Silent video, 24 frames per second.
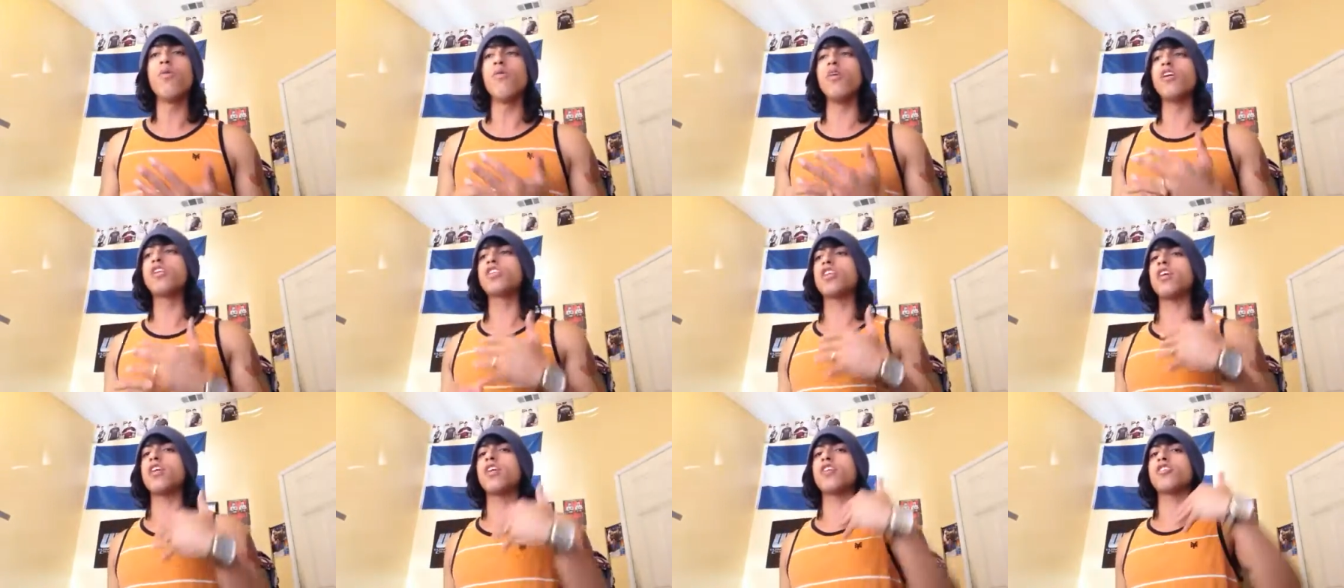
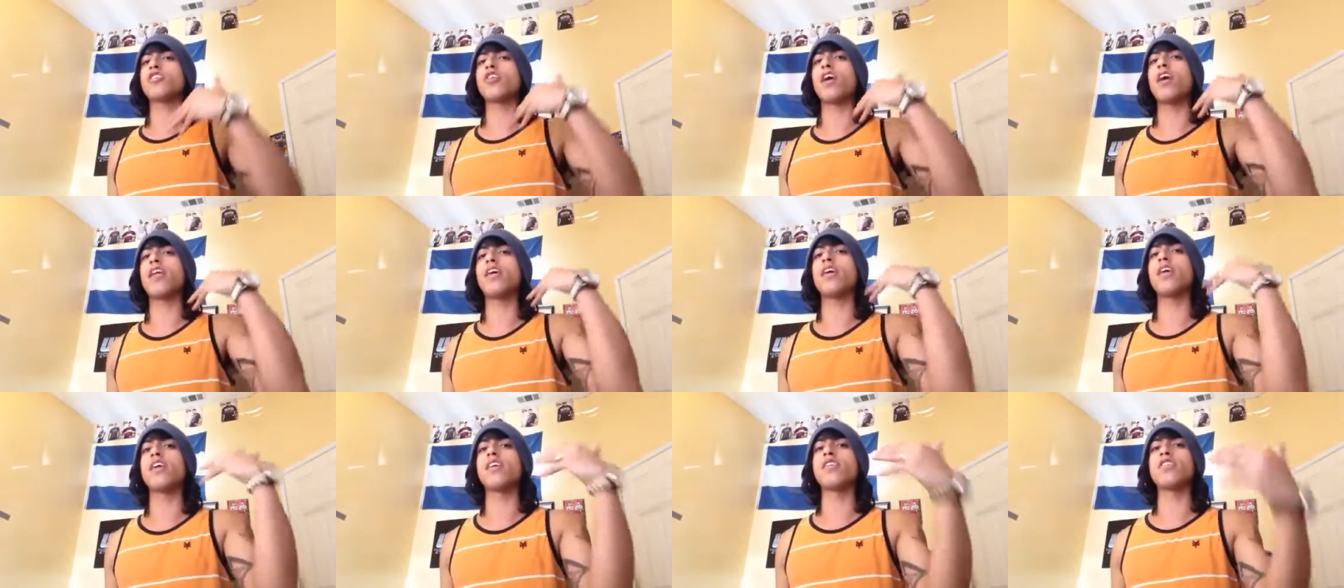We shouldn't
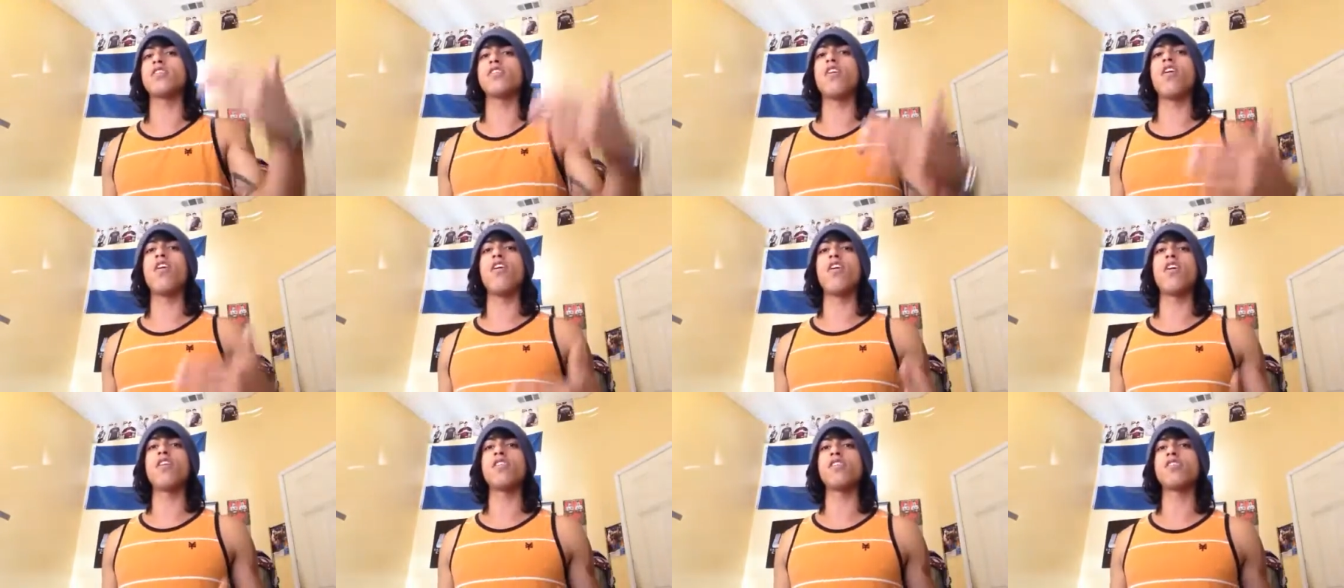try to
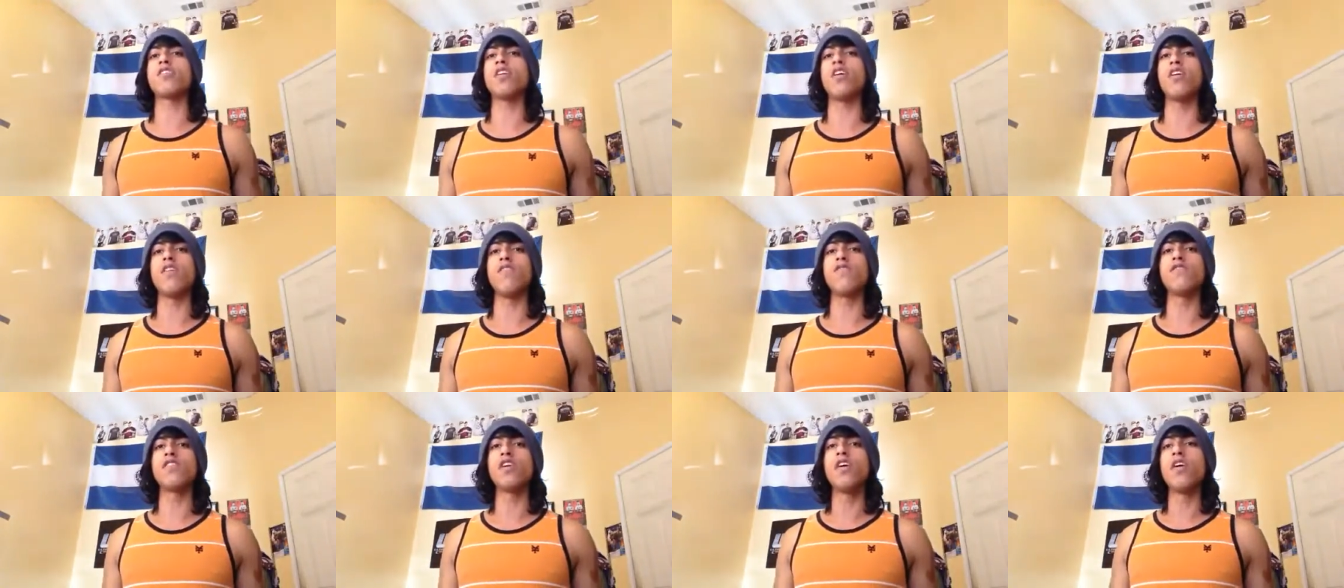exalt
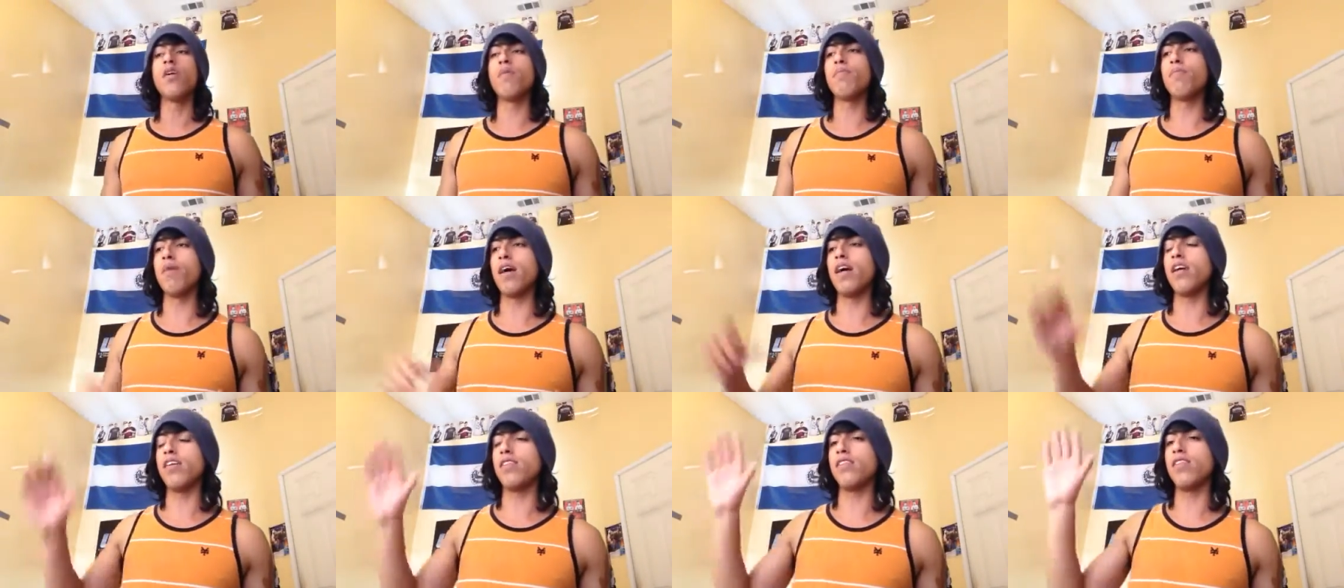ourselves
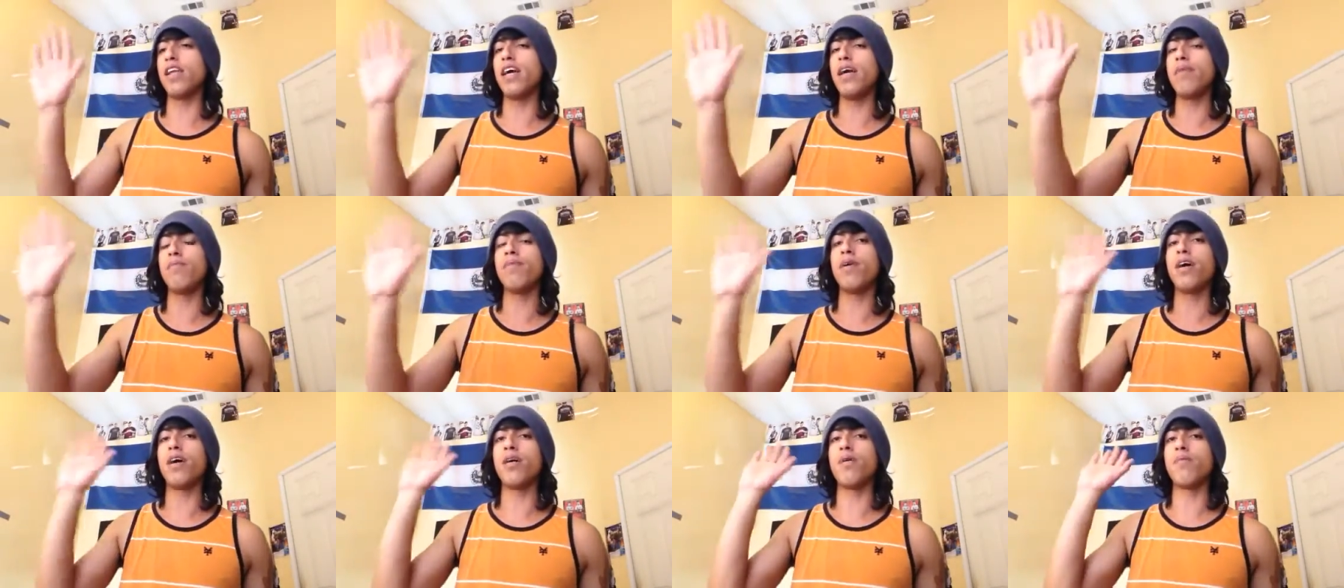by
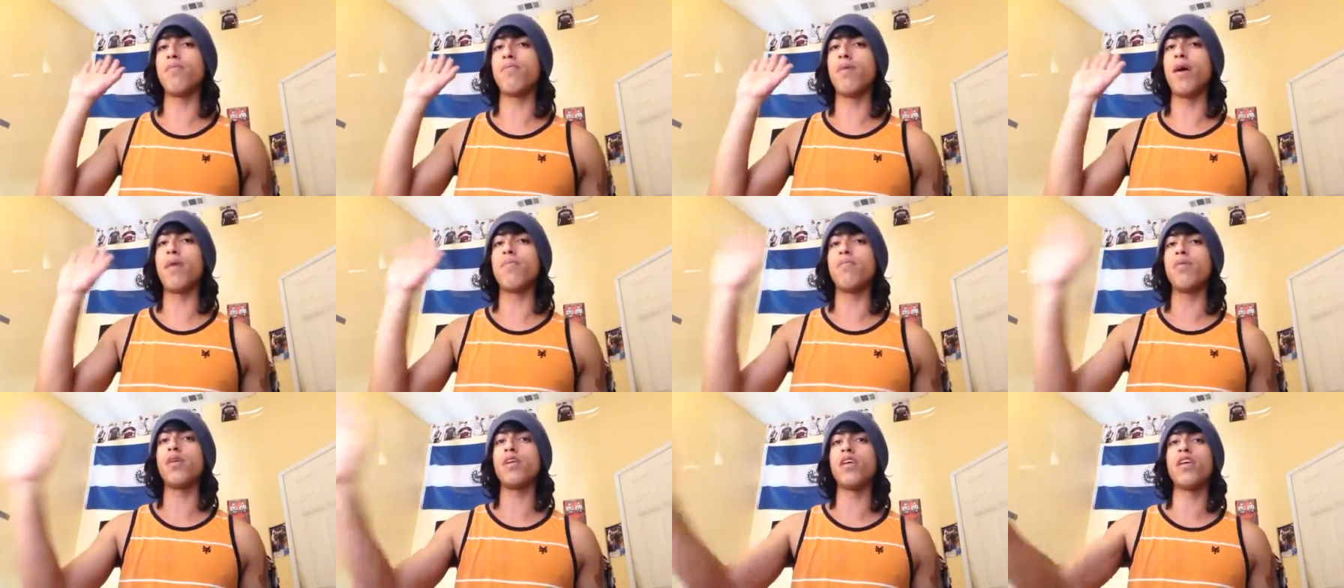by
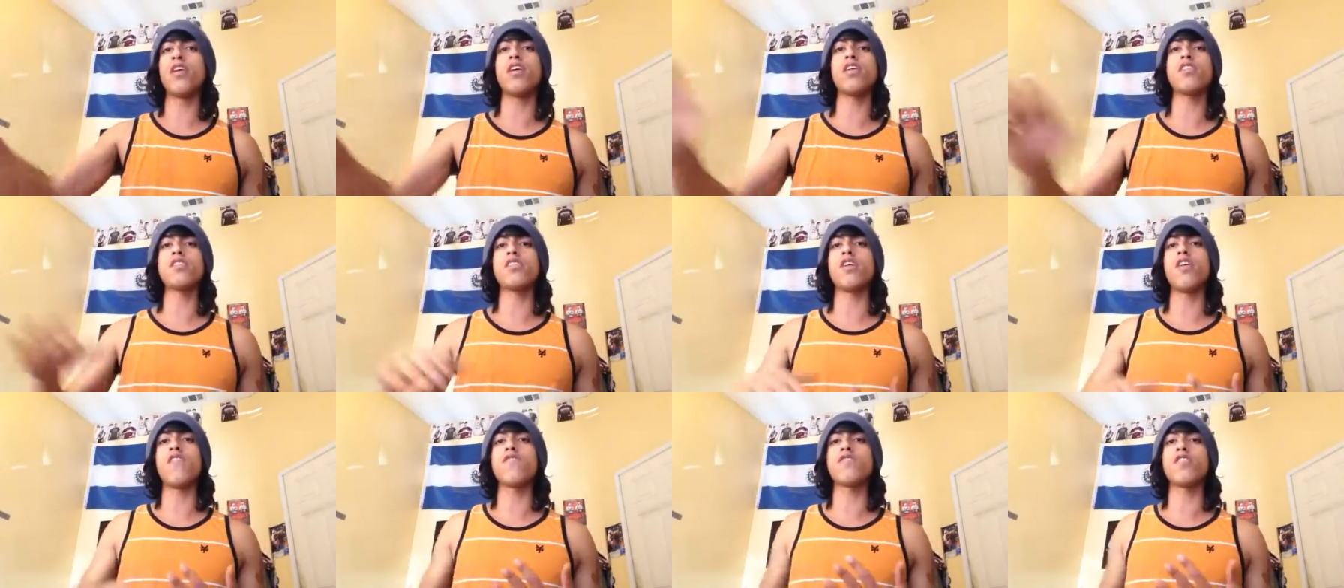by putting
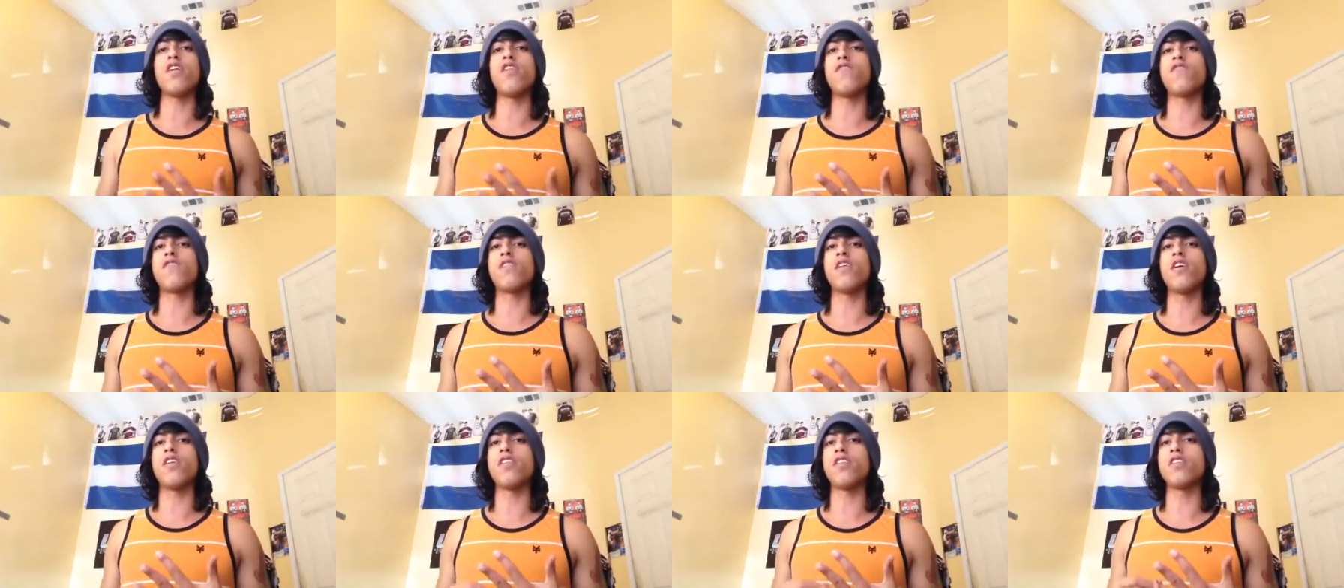ourselves
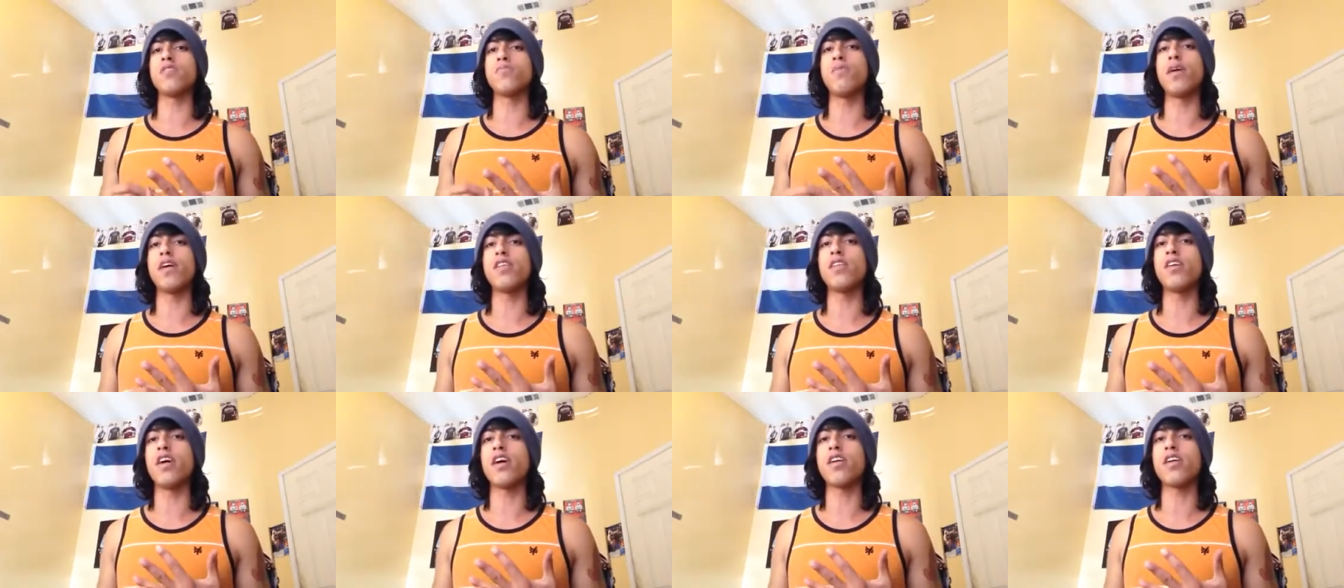over others
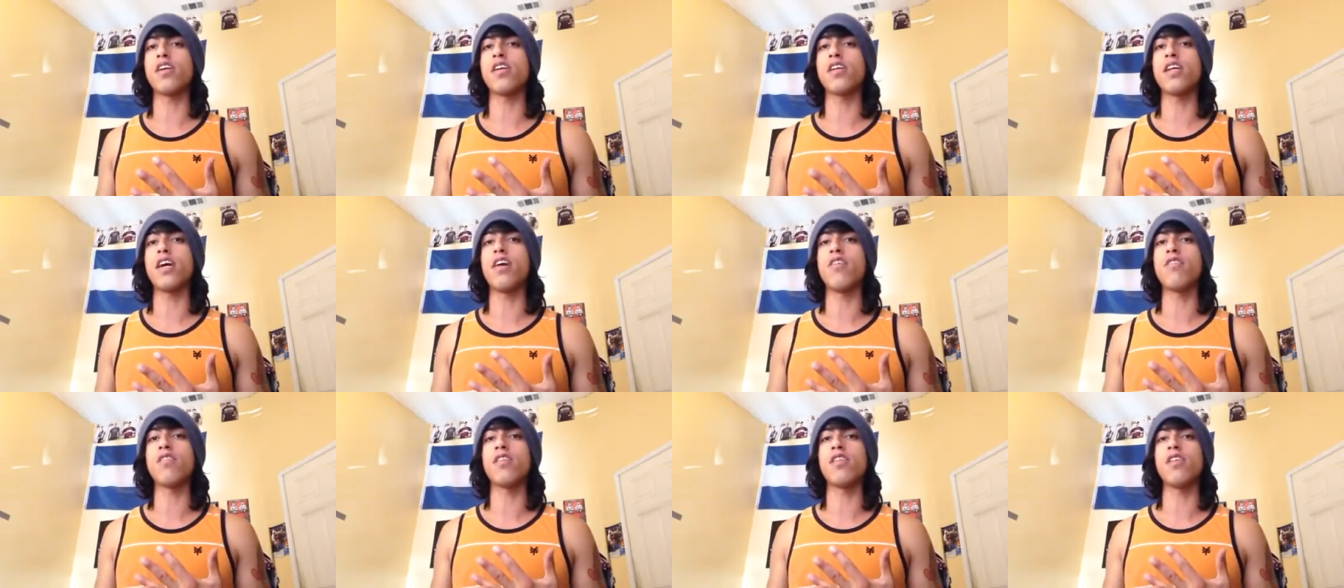by talking
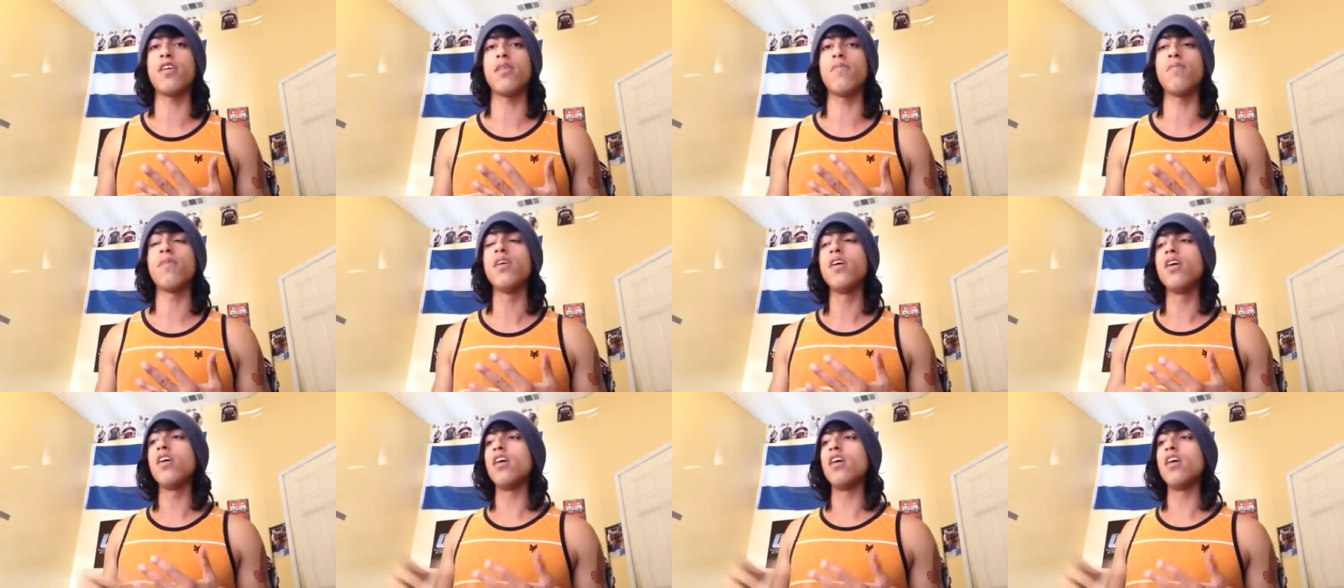down to them.